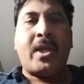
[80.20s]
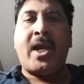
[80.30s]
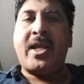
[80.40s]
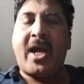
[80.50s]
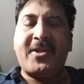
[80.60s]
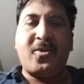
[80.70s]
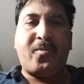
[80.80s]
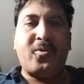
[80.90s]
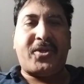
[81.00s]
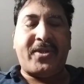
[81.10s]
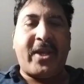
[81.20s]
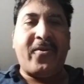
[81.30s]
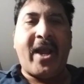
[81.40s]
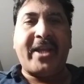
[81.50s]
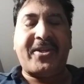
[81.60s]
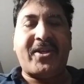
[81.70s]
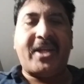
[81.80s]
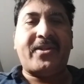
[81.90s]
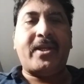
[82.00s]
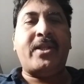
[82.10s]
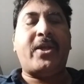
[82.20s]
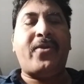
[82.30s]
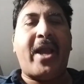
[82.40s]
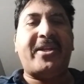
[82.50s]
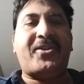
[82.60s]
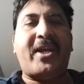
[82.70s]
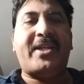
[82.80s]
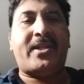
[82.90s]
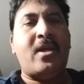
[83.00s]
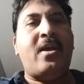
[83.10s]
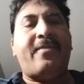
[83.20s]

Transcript: And as opposed to the United States, in the United States,